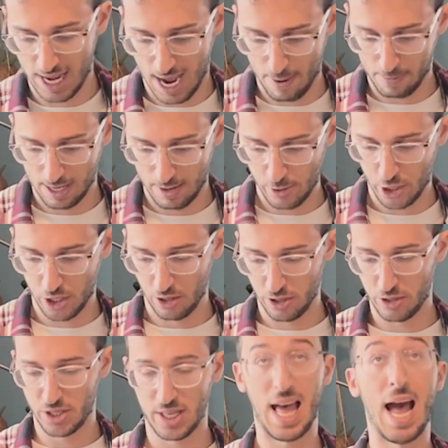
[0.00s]
app, let me show
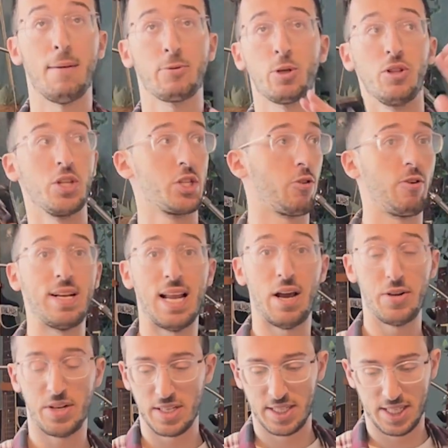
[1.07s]
you. So the app's on the screen now,
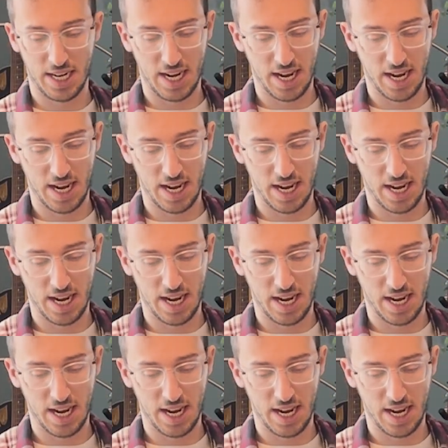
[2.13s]
you can see